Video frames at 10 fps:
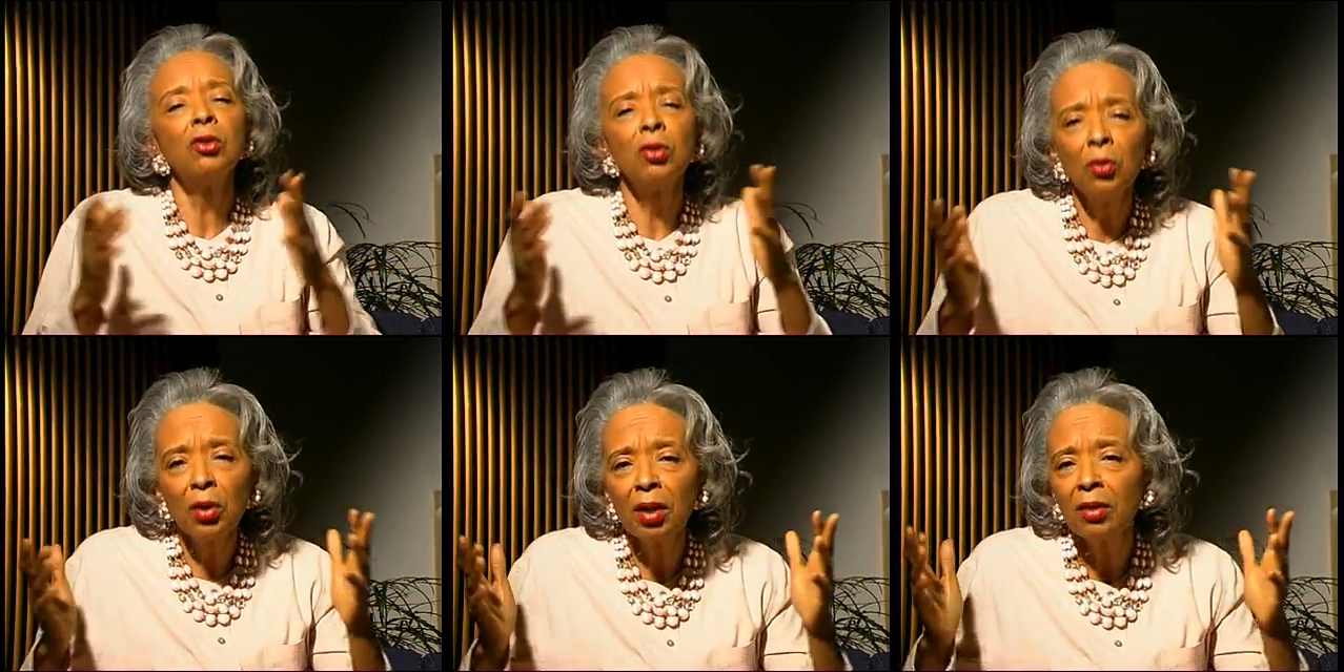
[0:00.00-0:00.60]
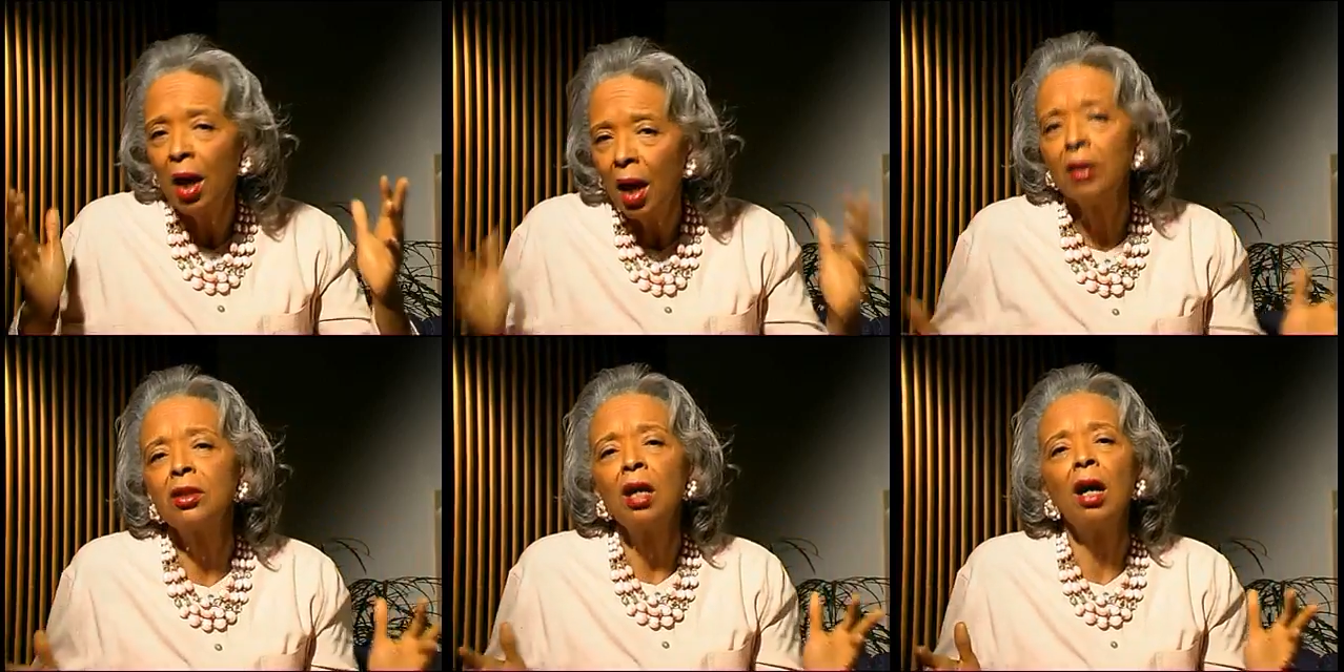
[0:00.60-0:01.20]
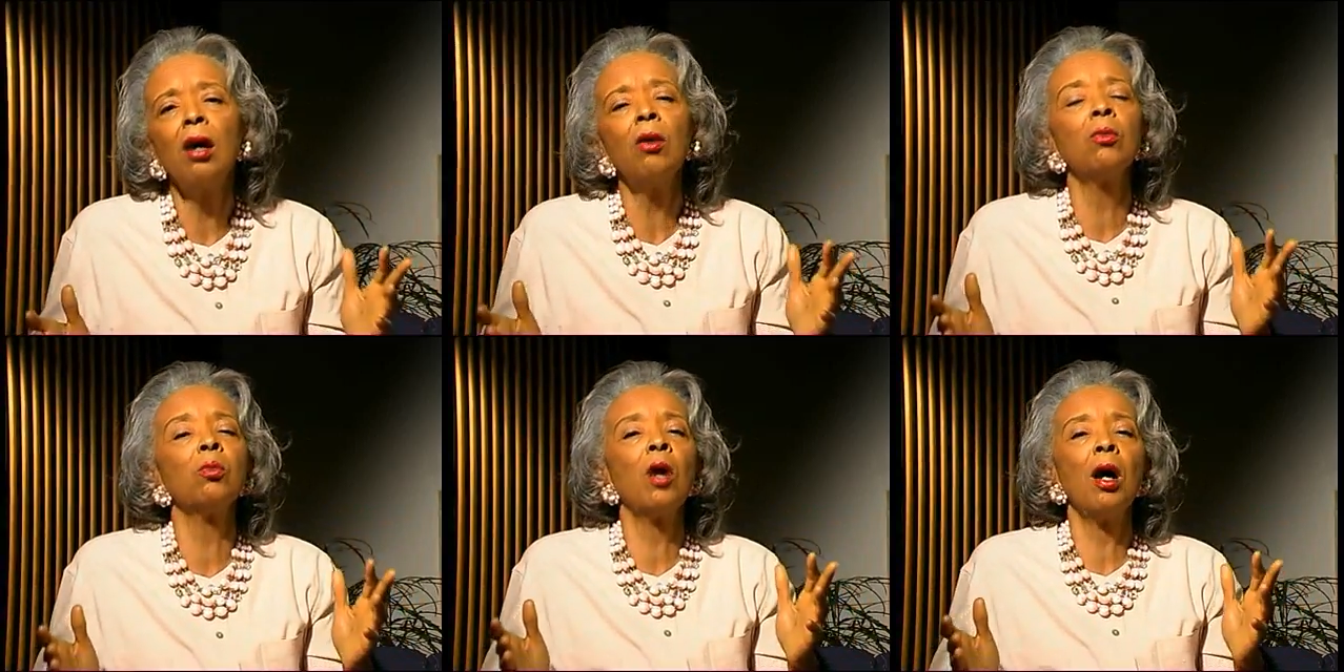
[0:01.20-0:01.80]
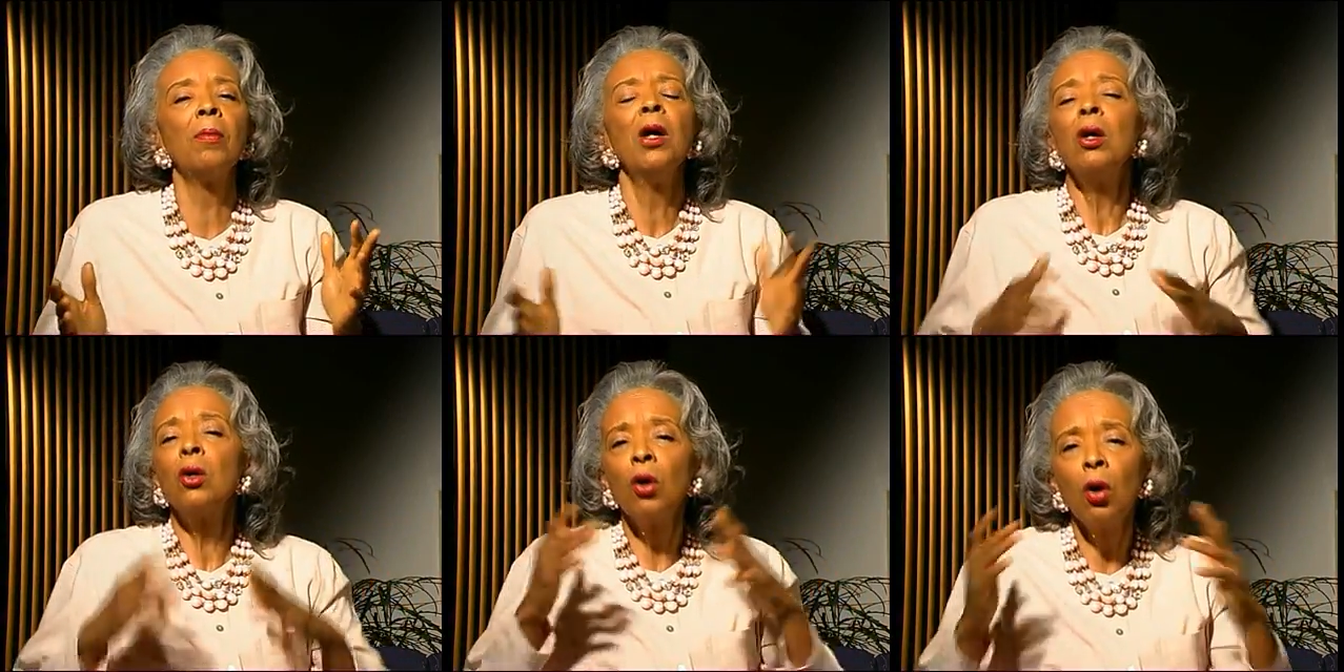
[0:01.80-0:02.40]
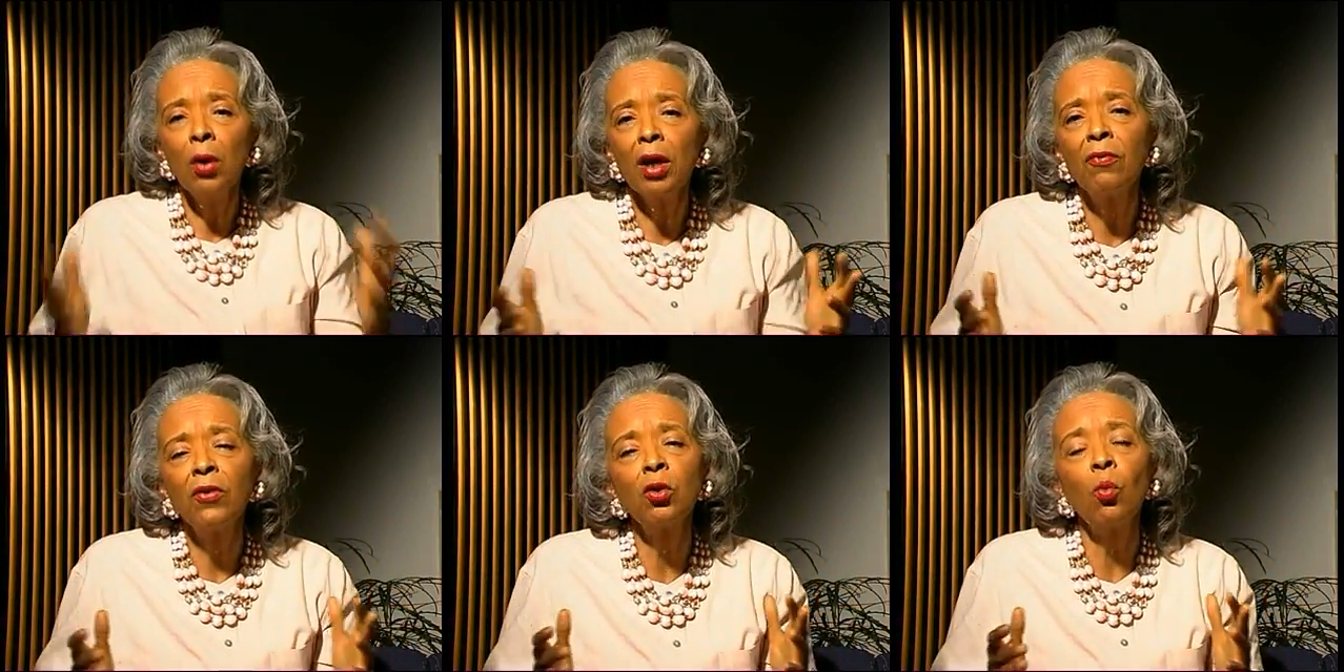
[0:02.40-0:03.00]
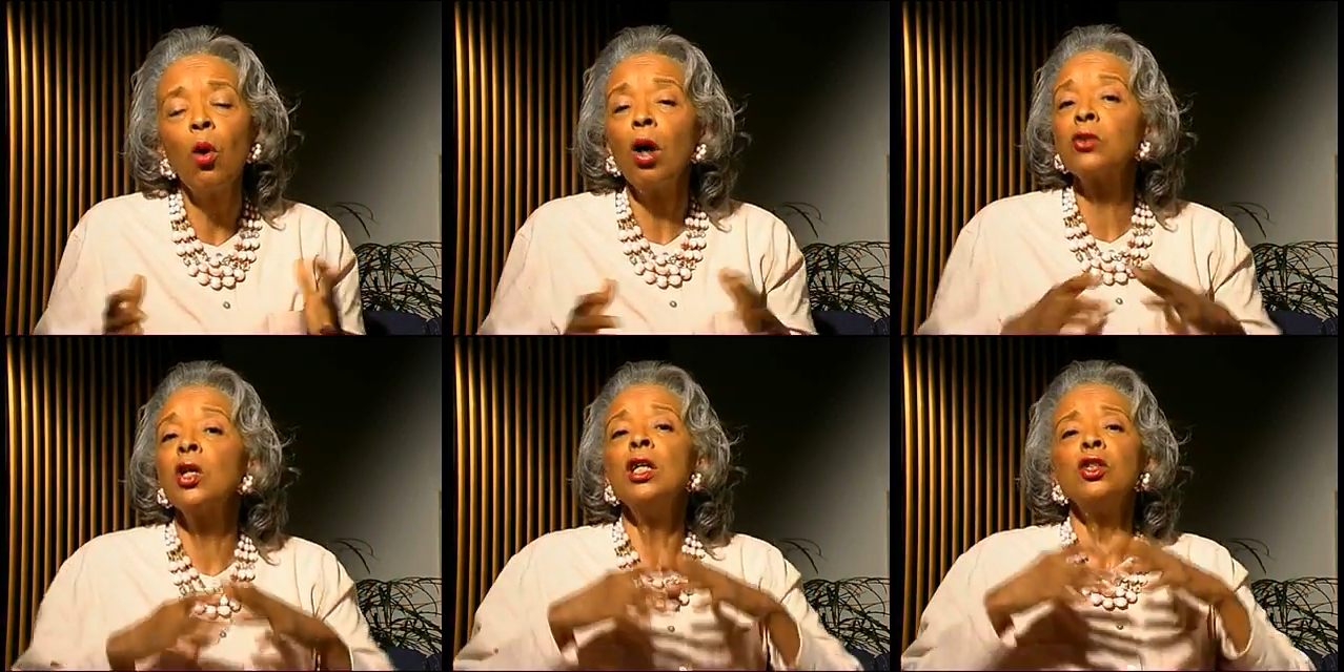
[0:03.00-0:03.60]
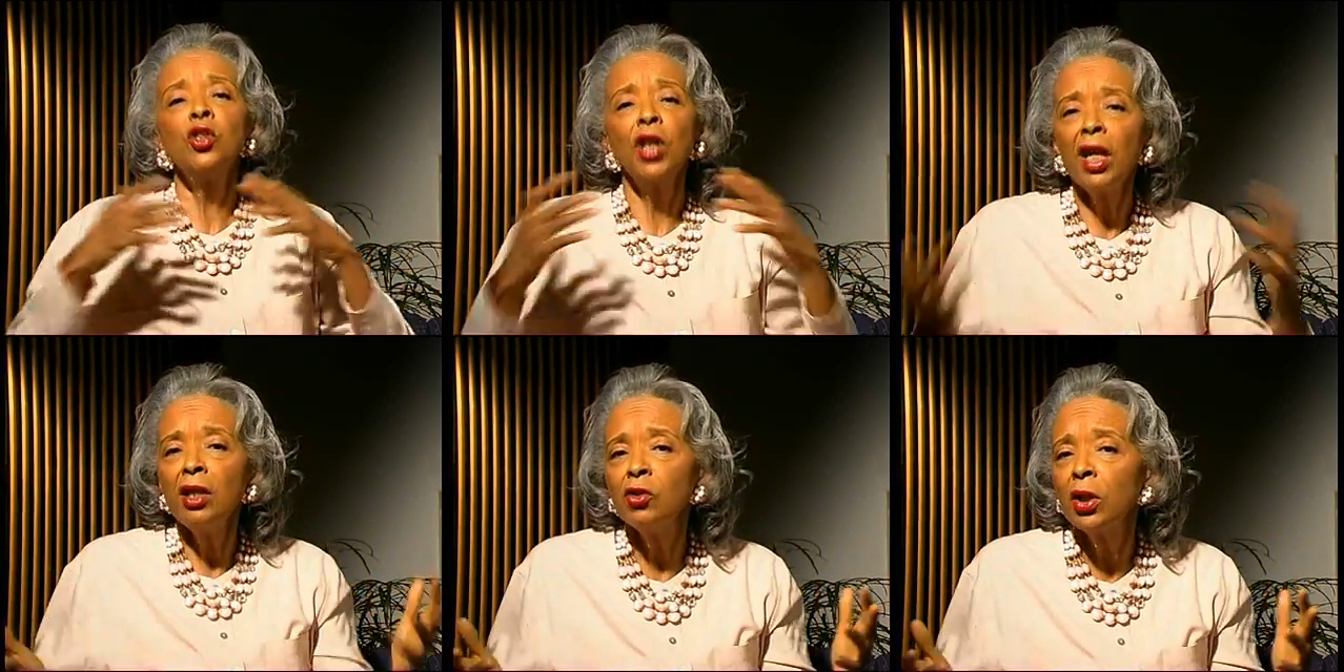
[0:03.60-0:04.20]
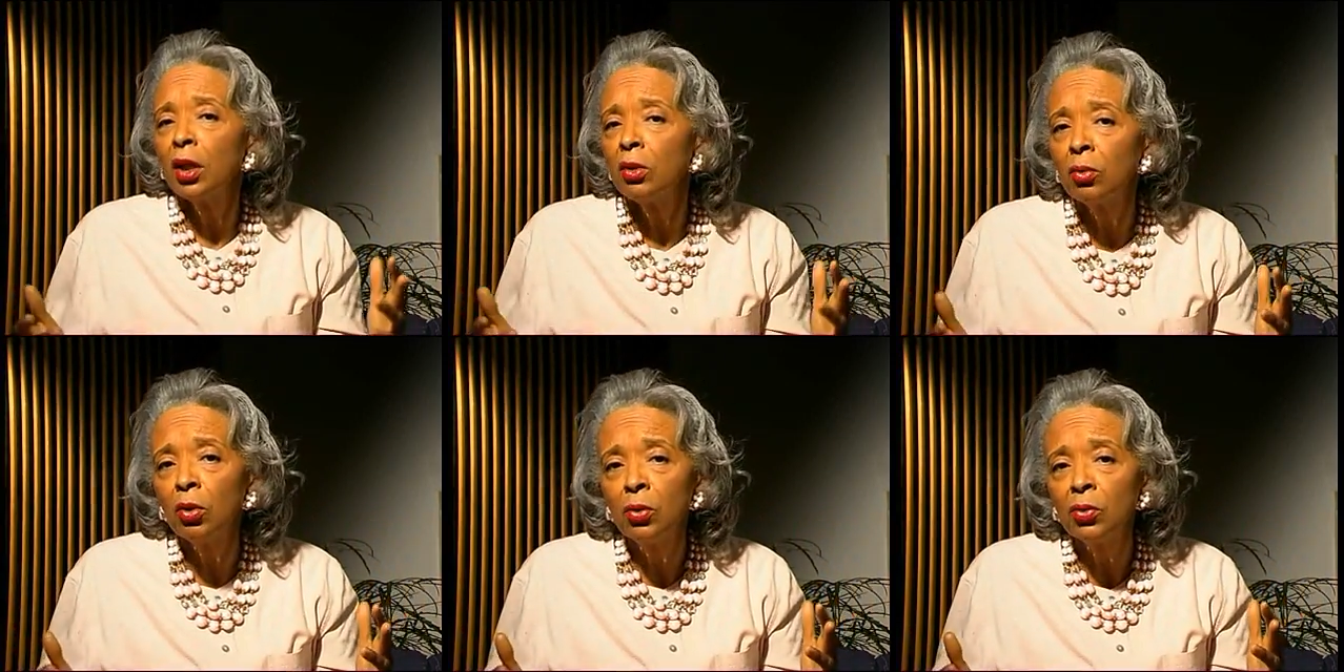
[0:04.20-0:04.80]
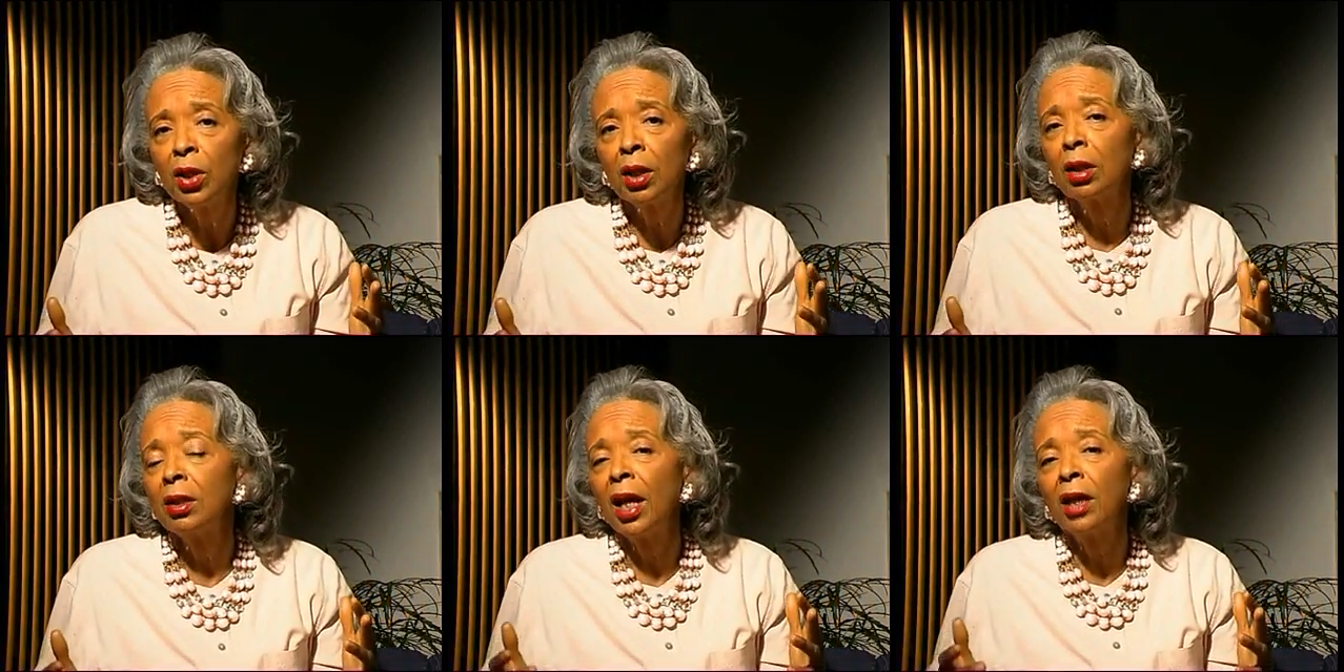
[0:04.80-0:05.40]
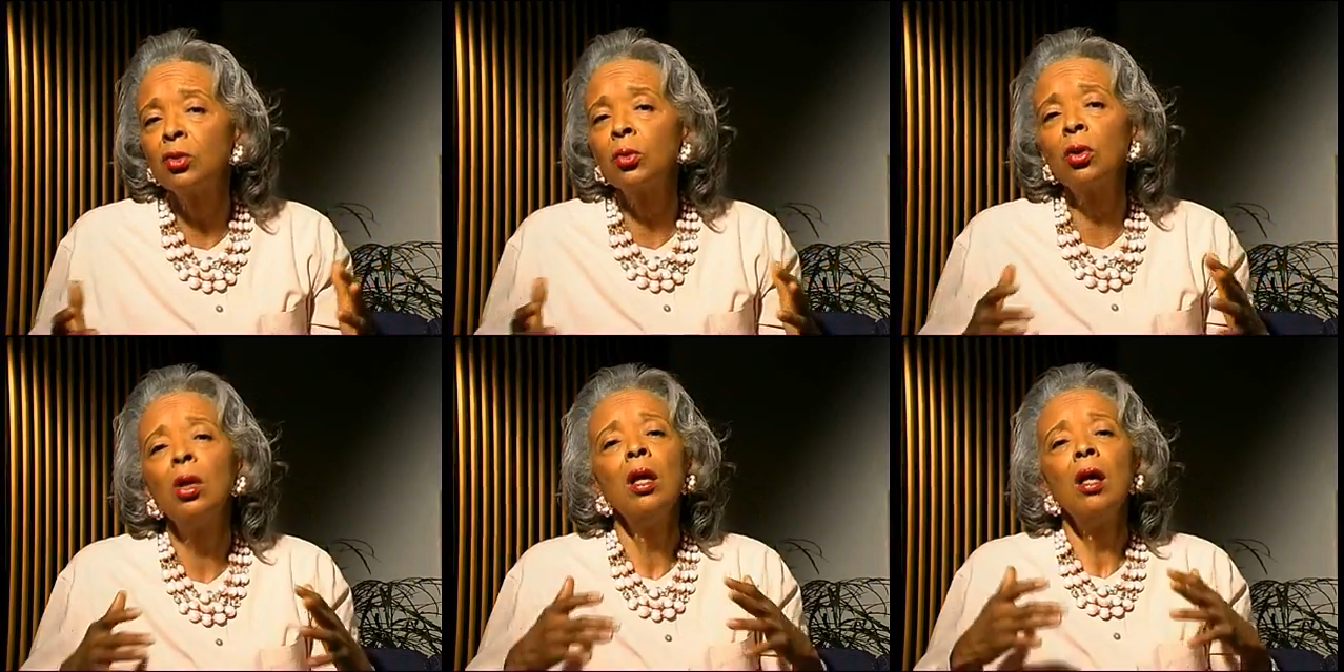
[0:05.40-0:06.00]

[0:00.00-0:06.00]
doing the hot towel rub, going for the walks, changing and using natural